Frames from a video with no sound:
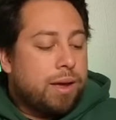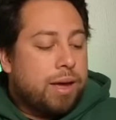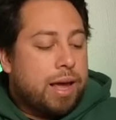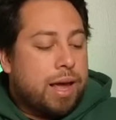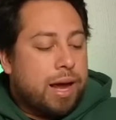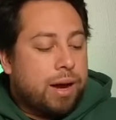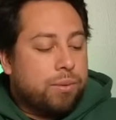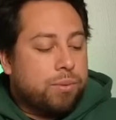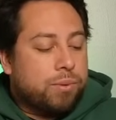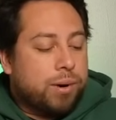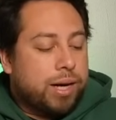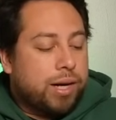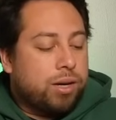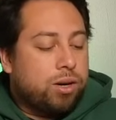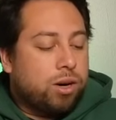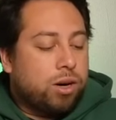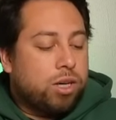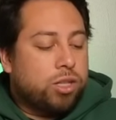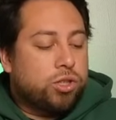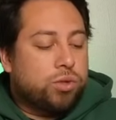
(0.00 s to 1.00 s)
At right
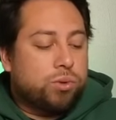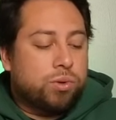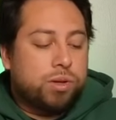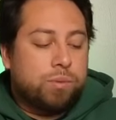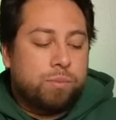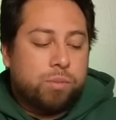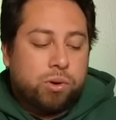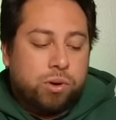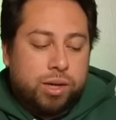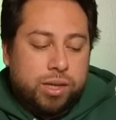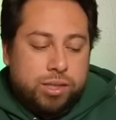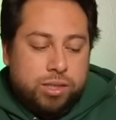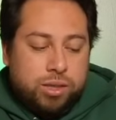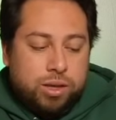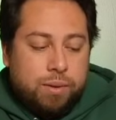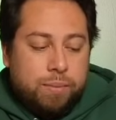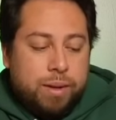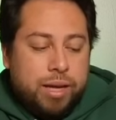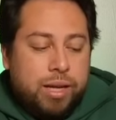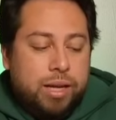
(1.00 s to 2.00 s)
guard, Jordan Morgan's going
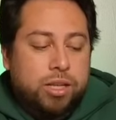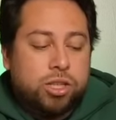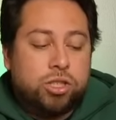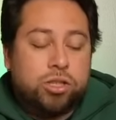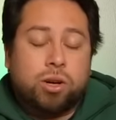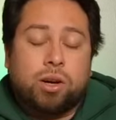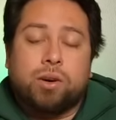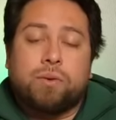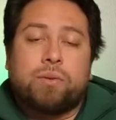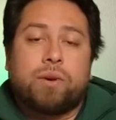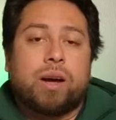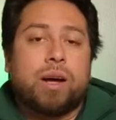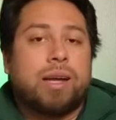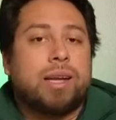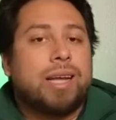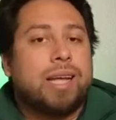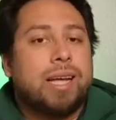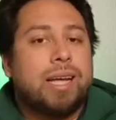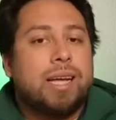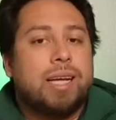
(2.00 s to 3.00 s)
to make it. Sean
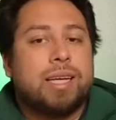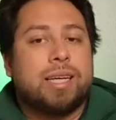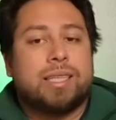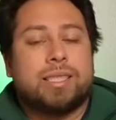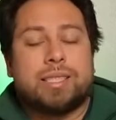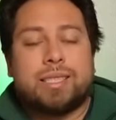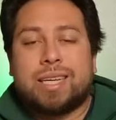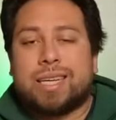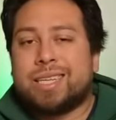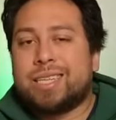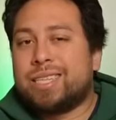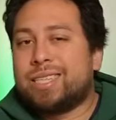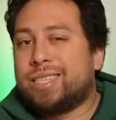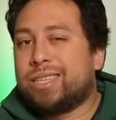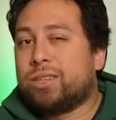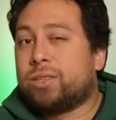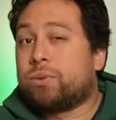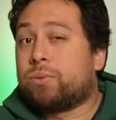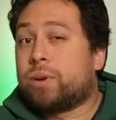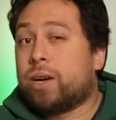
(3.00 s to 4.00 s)
Ryan, he is technically
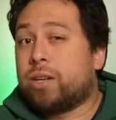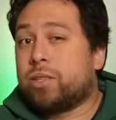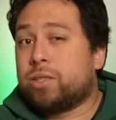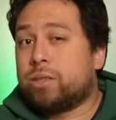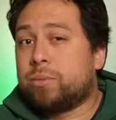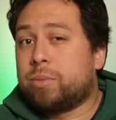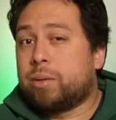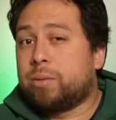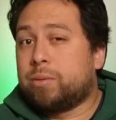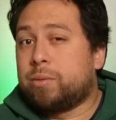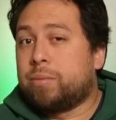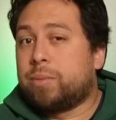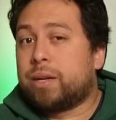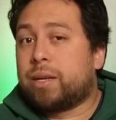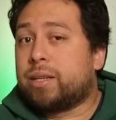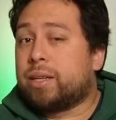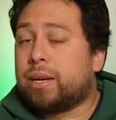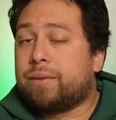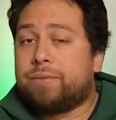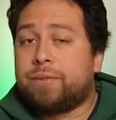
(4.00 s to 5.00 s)
on the roster bubble,
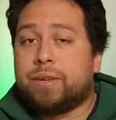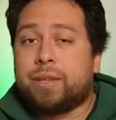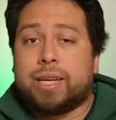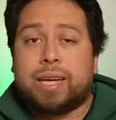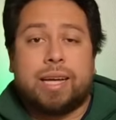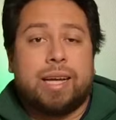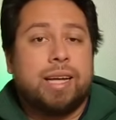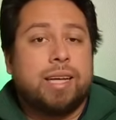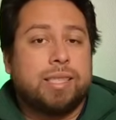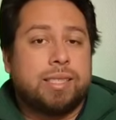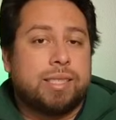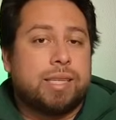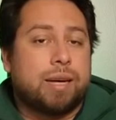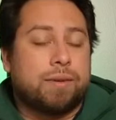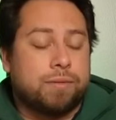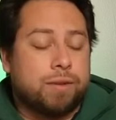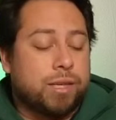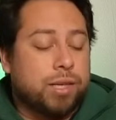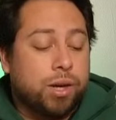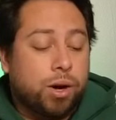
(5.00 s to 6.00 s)
but I feel like he's
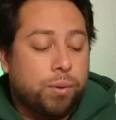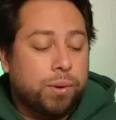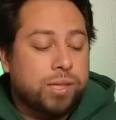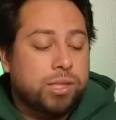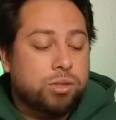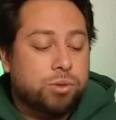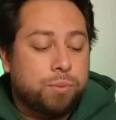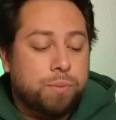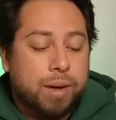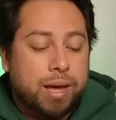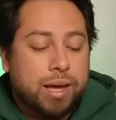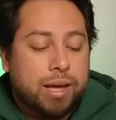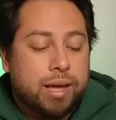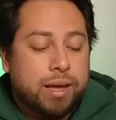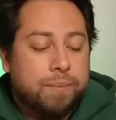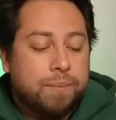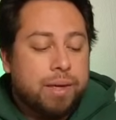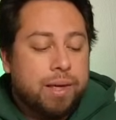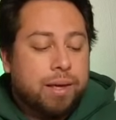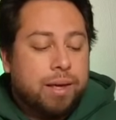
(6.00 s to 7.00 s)
definitely going to make
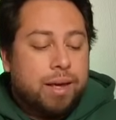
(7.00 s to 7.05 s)
it.